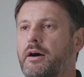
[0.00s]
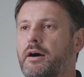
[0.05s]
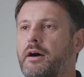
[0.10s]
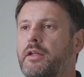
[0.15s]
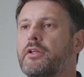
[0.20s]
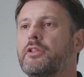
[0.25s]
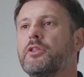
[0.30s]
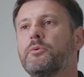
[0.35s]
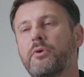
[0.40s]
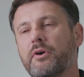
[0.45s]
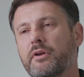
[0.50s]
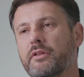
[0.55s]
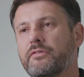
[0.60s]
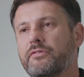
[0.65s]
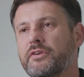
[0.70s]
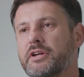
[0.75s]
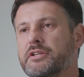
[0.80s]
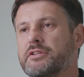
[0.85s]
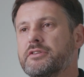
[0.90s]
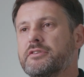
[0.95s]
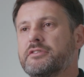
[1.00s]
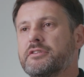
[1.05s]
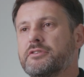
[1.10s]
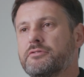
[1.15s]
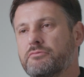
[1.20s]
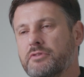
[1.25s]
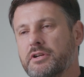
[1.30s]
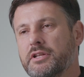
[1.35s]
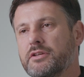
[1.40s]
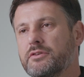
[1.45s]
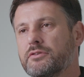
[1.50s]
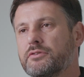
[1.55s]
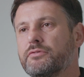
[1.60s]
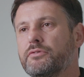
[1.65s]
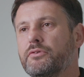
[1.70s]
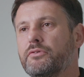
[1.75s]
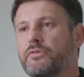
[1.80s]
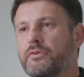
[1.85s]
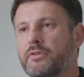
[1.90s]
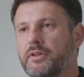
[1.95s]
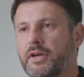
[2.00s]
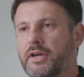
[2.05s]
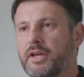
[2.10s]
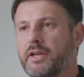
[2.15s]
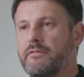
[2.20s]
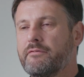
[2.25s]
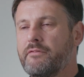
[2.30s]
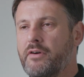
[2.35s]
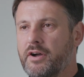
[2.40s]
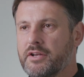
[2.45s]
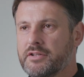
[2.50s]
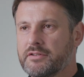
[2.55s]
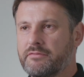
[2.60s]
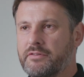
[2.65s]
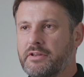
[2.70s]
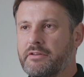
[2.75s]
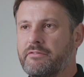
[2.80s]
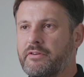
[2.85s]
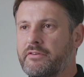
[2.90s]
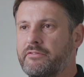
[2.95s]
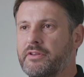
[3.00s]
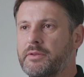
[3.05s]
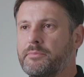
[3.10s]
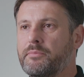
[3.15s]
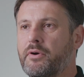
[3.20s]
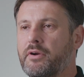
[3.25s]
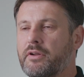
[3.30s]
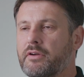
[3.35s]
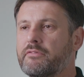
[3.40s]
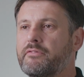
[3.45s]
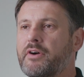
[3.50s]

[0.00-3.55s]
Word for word: Another one of the features that's really useful for the Visor V50 product